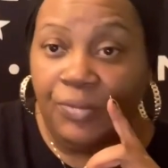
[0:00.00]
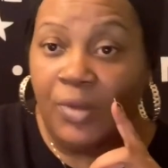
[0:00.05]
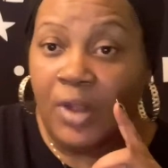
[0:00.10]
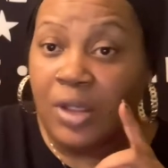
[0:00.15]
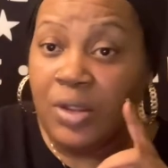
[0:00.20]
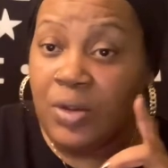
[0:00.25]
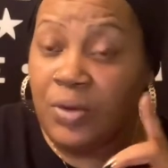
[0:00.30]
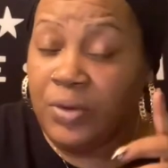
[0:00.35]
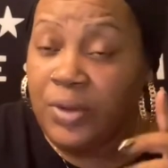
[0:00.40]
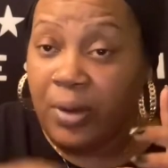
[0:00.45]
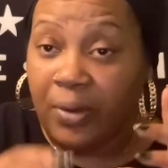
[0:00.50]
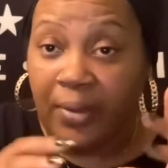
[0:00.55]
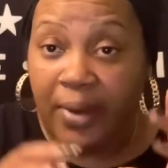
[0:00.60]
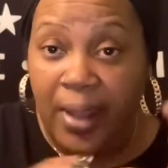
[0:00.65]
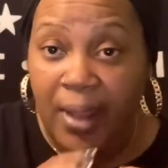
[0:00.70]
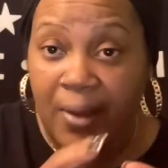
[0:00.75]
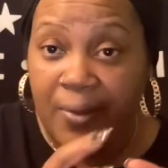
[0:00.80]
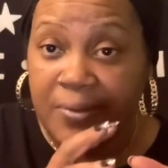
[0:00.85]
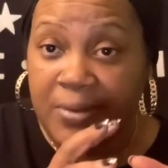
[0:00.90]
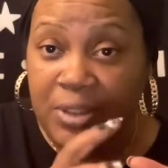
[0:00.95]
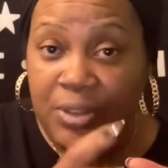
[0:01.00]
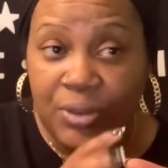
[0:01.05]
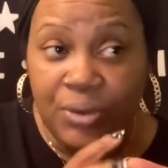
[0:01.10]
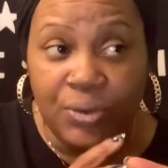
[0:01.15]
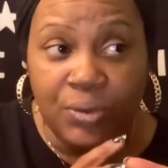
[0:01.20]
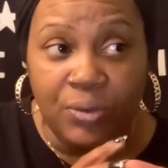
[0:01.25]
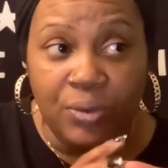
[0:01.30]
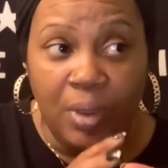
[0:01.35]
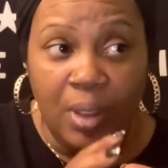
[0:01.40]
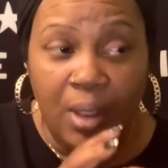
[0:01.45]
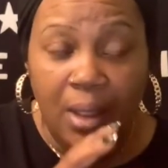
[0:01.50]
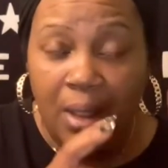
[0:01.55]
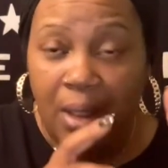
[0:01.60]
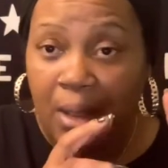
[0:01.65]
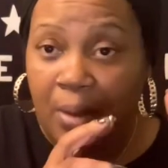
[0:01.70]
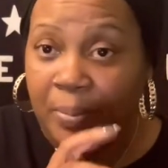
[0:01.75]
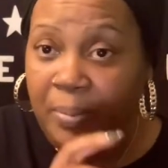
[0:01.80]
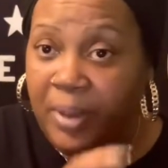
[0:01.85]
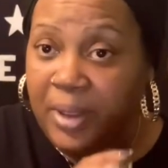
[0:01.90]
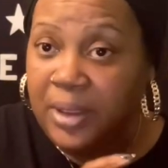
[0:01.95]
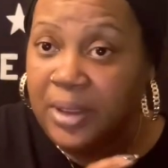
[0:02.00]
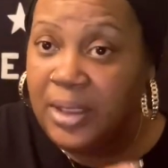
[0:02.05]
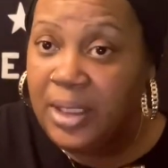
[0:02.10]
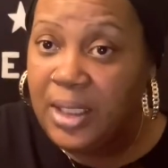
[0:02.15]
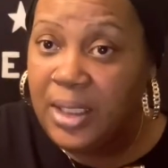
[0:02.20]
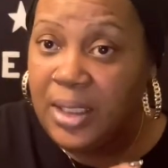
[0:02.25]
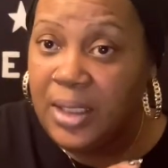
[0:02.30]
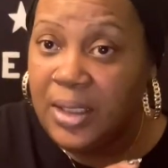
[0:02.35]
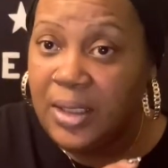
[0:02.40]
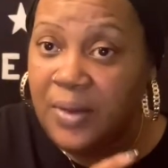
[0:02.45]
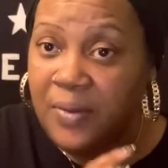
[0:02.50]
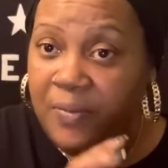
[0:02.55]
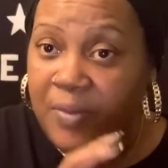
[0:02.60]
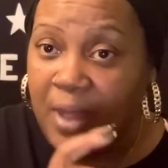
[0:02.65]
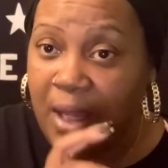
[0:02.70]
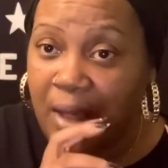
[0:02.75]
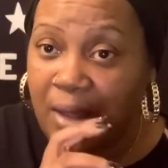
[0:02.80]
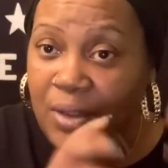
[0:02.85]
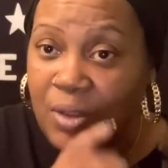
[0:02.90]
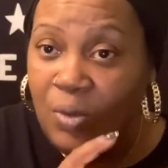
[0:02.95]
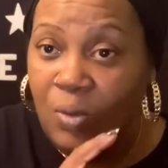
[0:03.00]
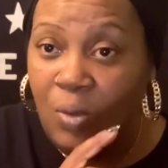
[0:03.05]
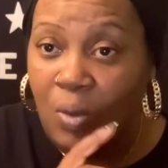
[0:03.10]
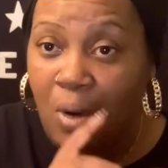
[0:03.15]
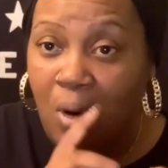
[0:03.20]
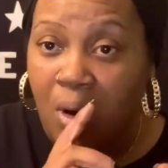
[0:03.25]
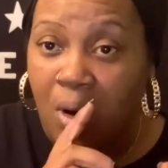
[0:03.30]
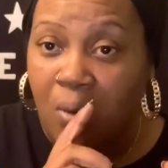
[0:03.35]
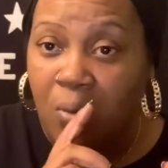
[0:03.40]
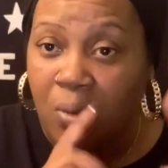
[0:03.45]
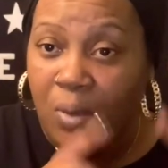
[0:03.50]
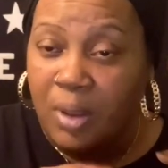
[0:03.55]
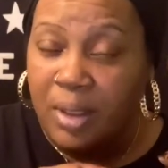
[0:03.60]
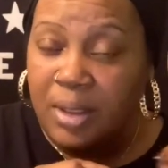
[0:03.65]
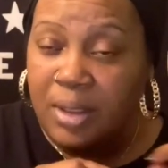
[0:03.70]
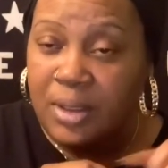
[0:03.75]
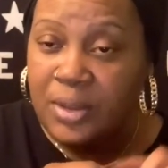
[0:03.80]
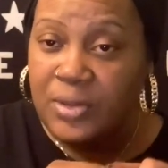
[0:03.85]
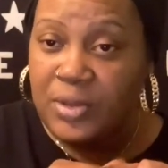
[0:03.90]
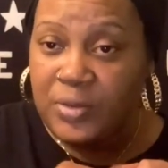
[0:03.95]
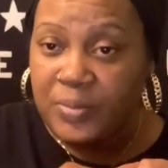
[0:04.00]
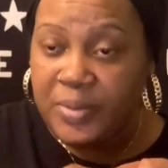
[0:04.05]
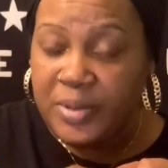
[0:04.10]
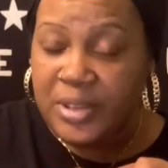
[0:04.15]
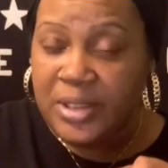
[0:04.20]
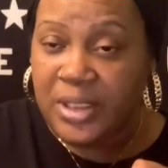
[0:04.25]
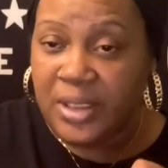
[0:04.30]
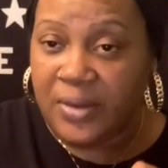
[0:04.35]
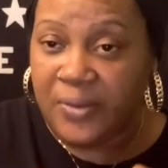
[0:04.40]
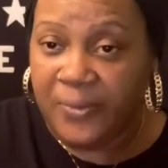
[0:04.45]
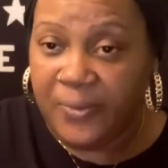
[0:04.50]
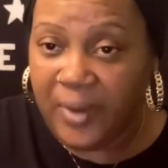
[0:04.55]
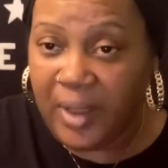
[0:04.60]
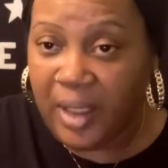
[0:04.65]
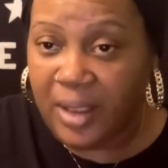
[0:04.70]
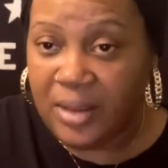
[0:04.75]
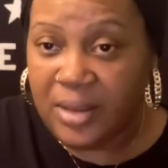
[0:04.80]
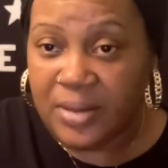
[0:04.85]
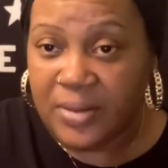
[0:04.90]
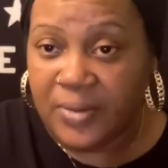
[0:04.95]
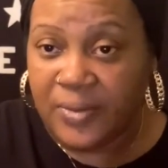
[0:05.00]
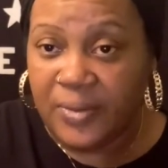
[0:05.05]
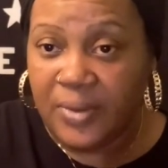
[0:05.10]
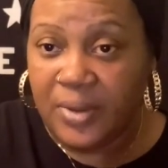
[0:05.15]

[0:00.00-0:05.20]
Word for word: you don't have to believe that you are 100% effective